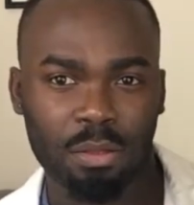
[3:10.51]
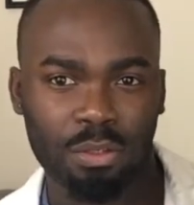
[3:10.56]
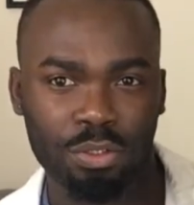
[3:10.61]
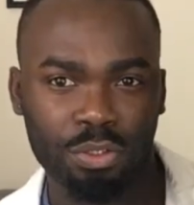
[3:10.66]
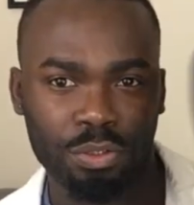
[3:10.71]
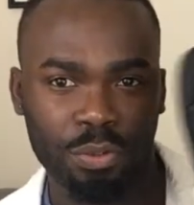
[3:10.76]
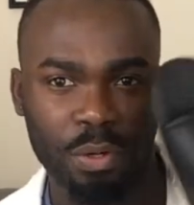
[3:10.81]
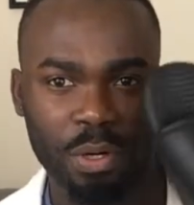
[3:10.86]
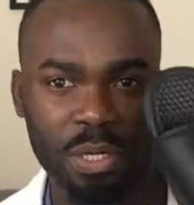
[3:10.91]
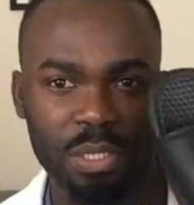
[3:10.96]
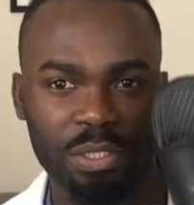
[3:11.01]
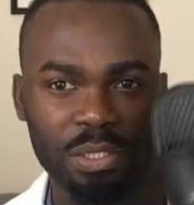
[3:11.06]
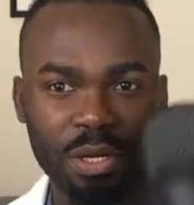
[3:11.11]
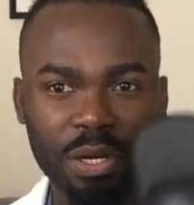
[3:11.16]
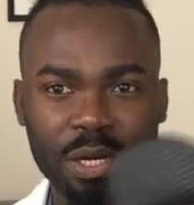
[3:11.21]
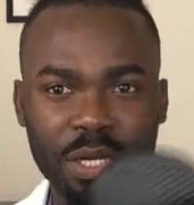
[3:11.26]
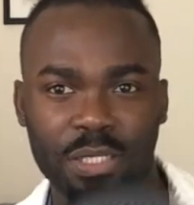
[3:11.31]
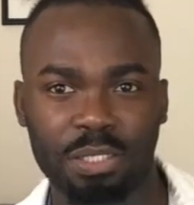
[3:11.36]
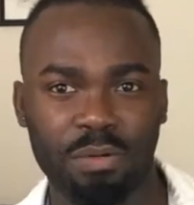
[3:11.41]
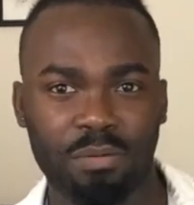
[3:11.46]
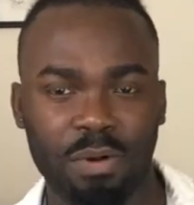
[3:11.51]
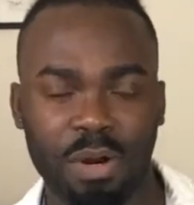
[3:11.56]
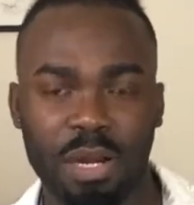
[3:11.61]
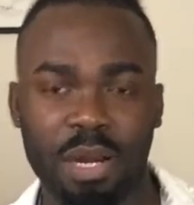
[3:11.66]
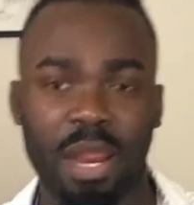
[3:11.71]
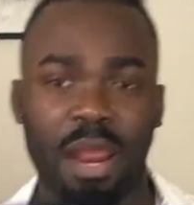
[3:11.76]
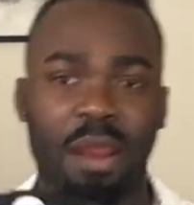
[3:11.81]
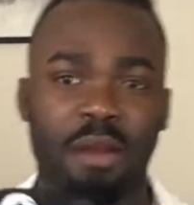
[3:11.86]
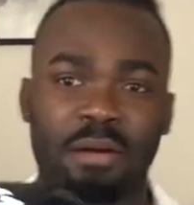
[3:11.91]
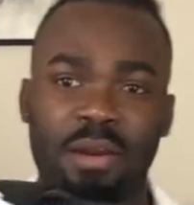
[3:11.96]
chores or you need to run
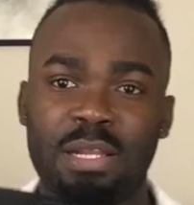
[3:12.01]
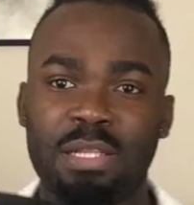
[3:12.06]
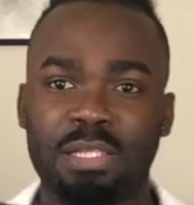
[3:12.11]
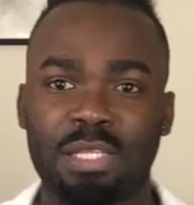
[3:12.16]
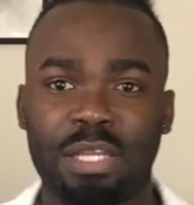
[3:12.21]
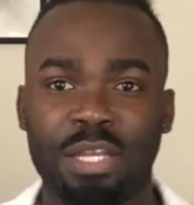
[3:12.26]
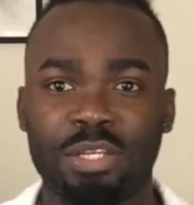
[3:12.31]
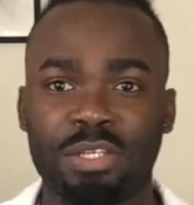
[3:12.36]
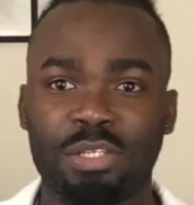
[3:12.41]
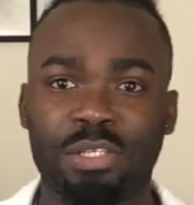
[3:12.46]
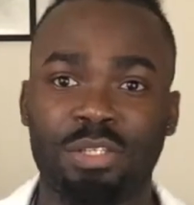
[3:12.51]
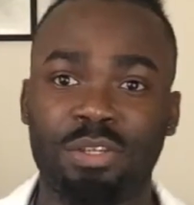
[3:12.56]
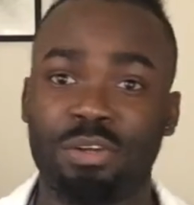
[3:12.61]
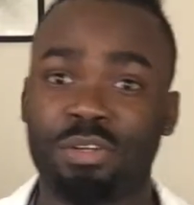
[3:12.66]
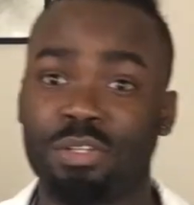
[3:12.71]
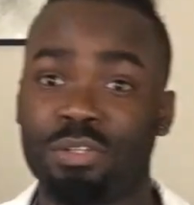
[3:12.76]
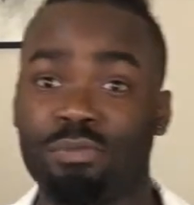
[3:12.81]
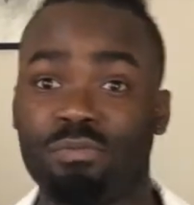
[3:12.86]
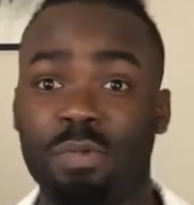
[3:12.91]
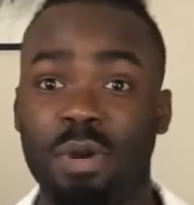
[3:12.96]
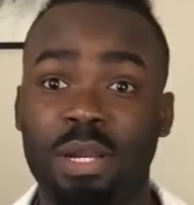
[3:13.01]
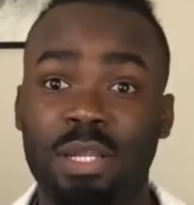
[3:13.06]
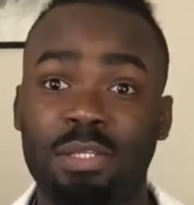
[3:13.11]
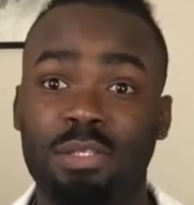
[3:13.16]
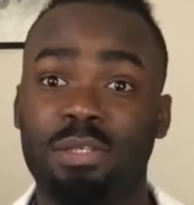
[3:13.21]
errands and you're just running